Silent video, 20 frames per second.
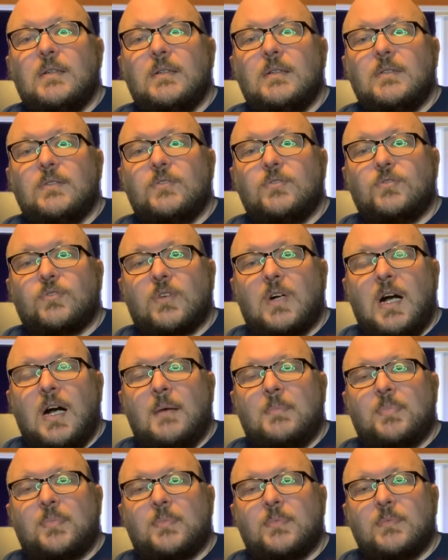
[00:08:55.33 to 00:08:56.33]

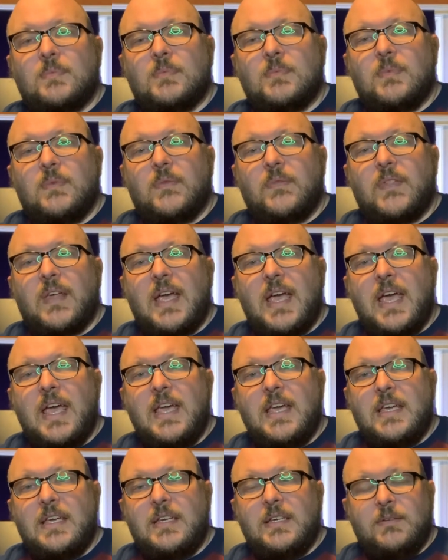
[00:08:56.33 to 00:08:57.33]
drop the
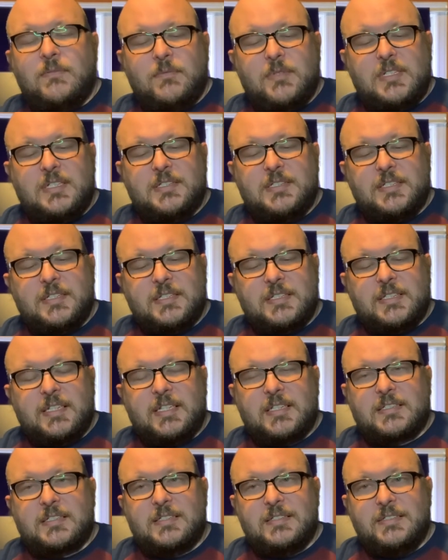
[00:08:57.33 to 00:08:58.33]
A, which is the
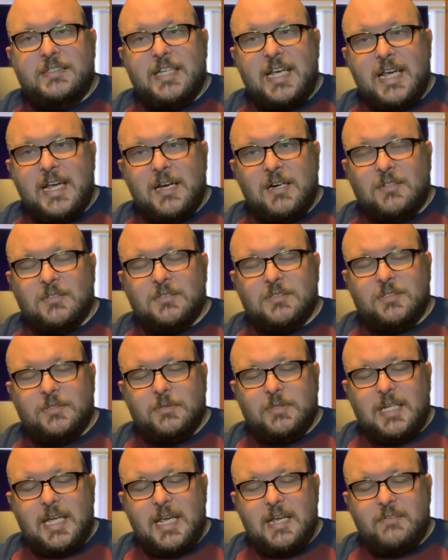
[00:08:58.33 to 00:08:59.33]
sixth, down to
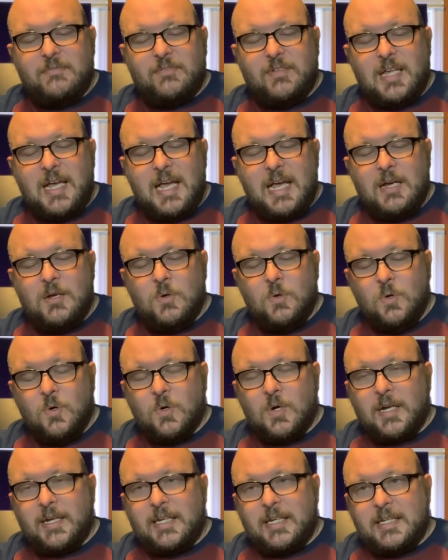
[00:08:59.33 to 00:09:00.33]
an A flat,
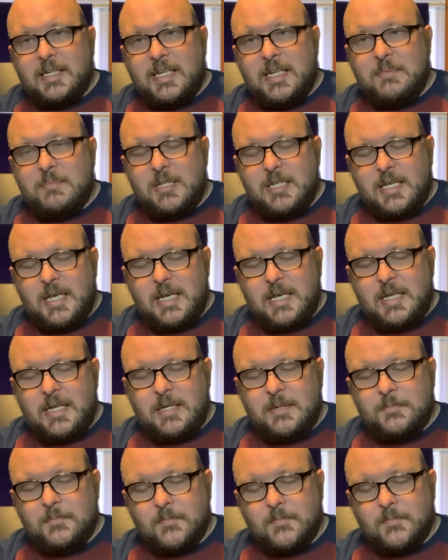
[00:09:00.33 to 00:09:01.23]
or I could keep the A